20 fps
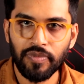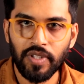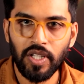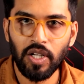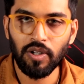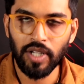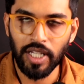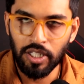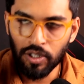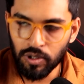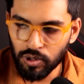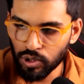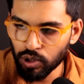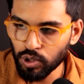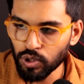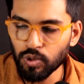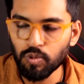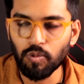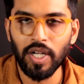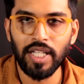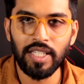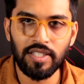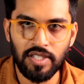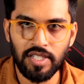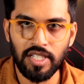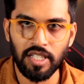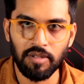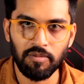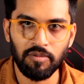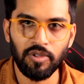Okay, you choose one
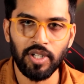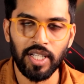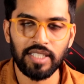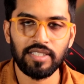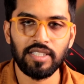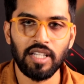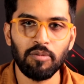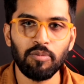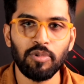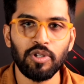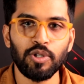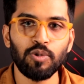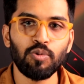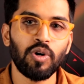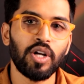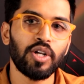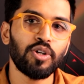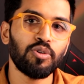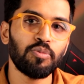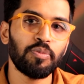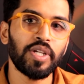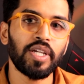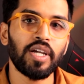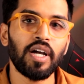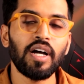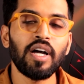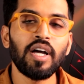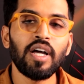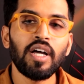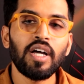stream. For example, you want to be
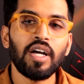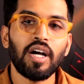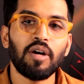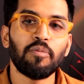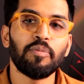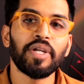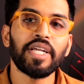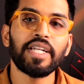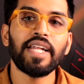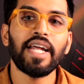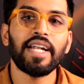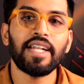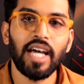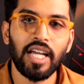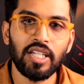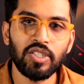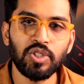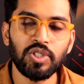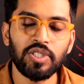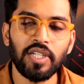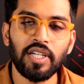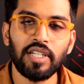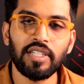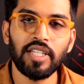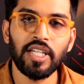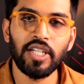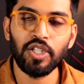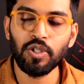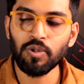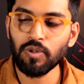a big data engineer,
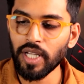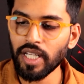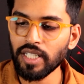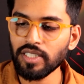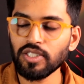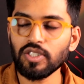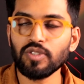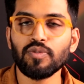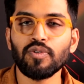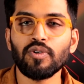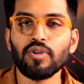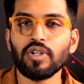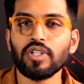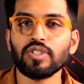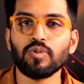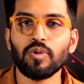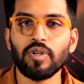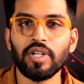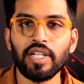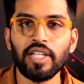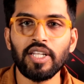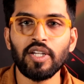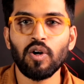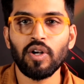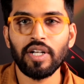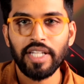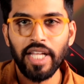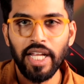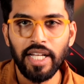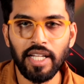then you can just focus only
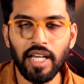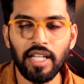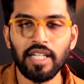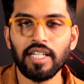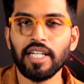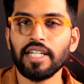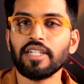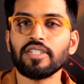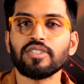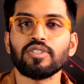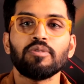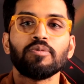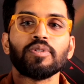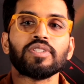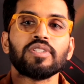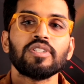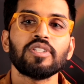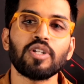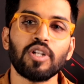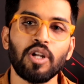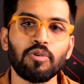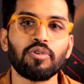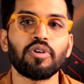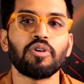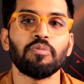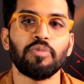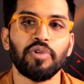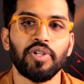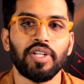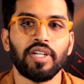on data related services in cloud
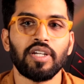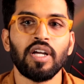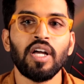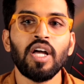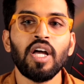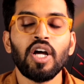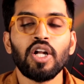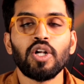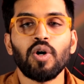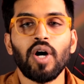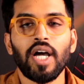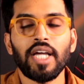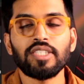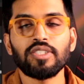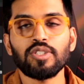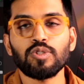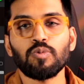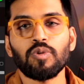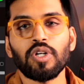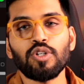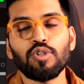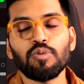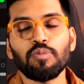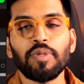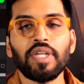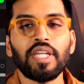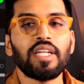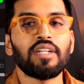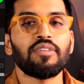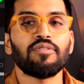computing. No, I just want to
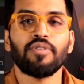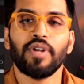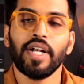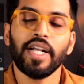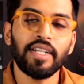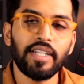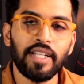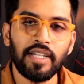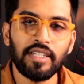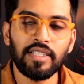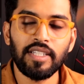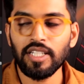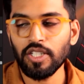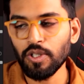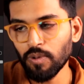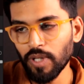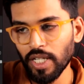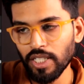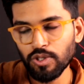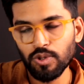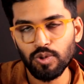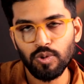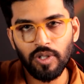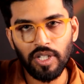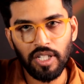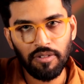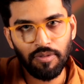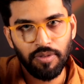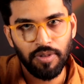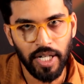be in front end, then you can choose
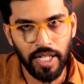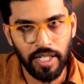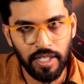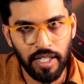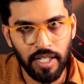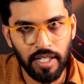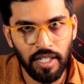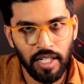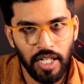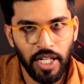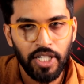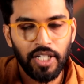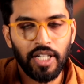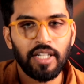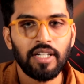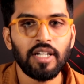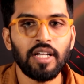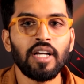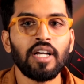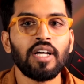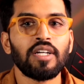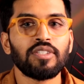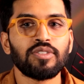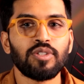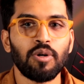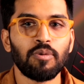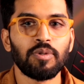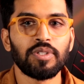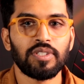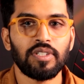only front end related
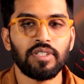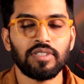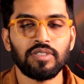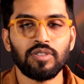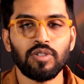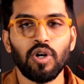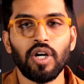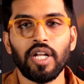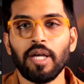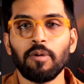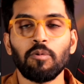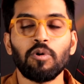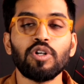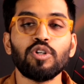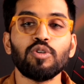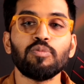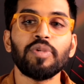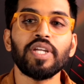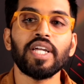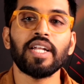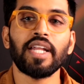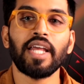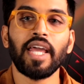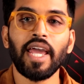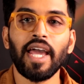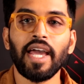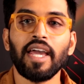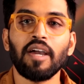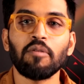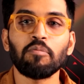services. Or I want to be an
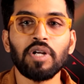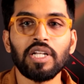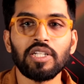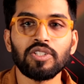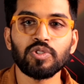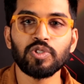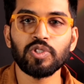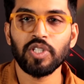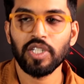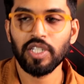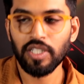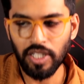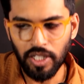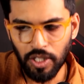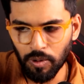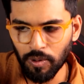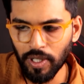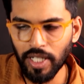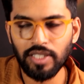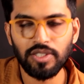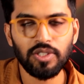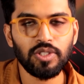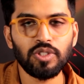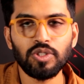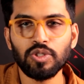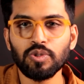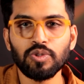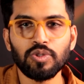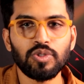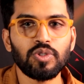AI ML engineer, then you can just
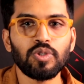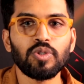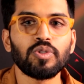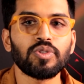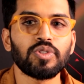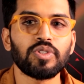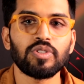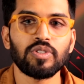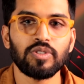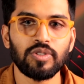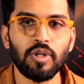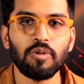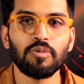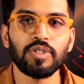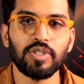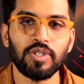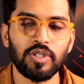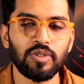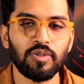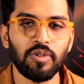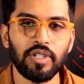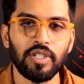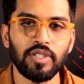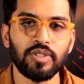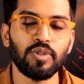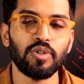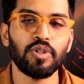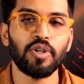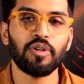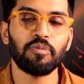choose those services only.
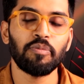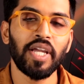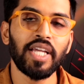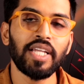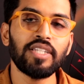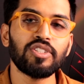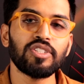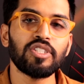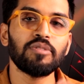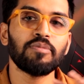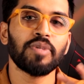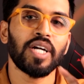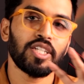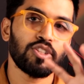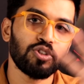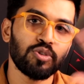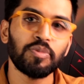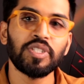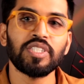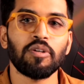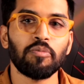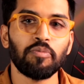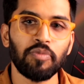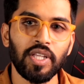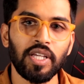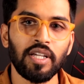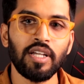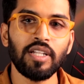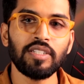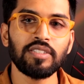So your mainstream has to be
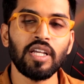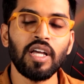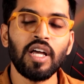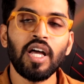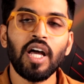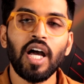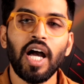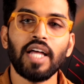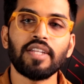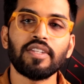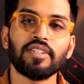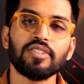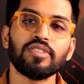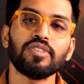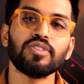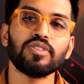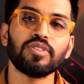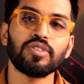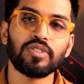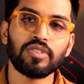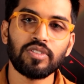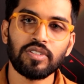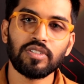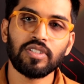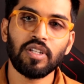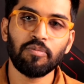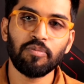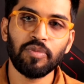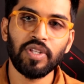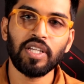something else. And this is
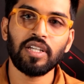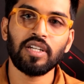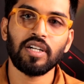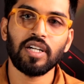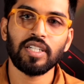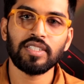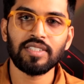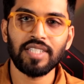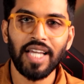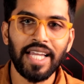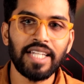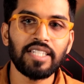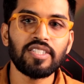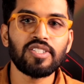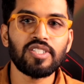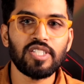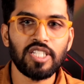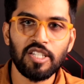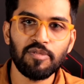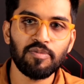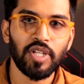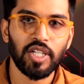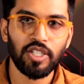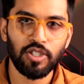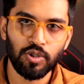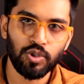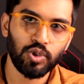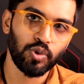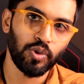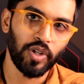something, a side stream that
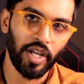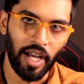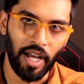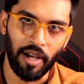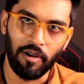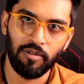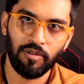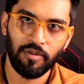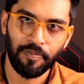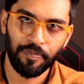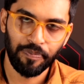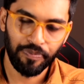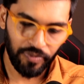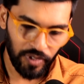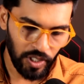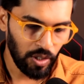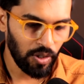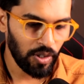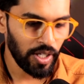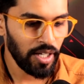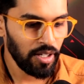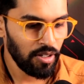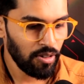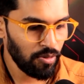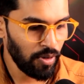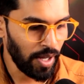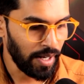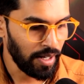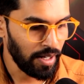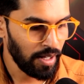you should have. Okay,
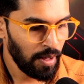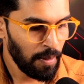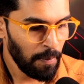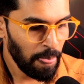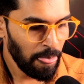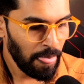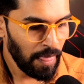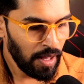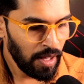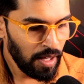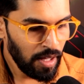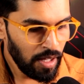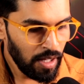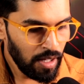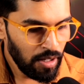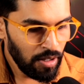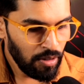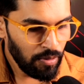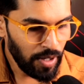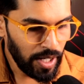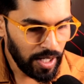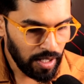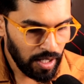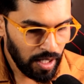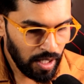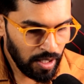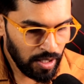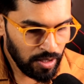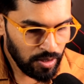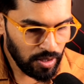fine. Fine.
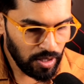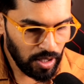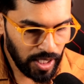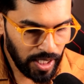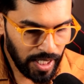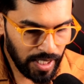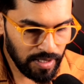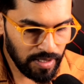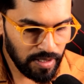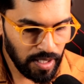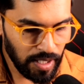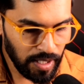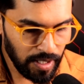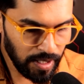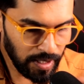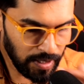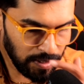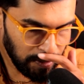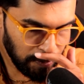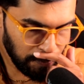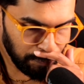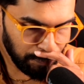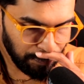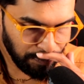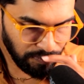So the next thing is